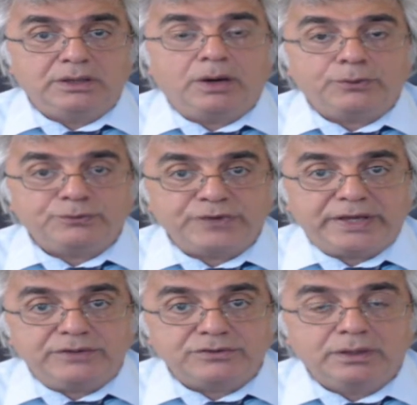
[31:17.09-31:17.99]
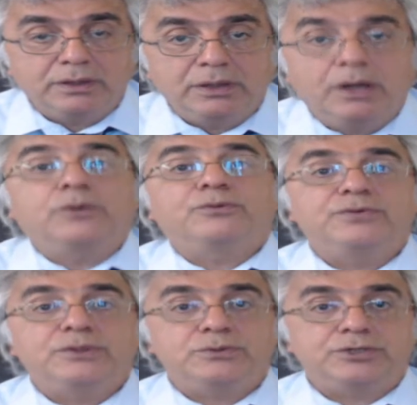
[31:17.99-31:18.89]
our fate, our
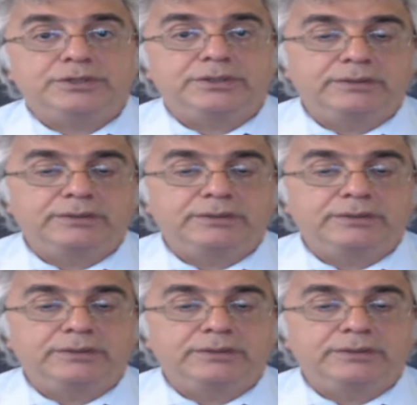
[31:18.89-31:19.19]
future.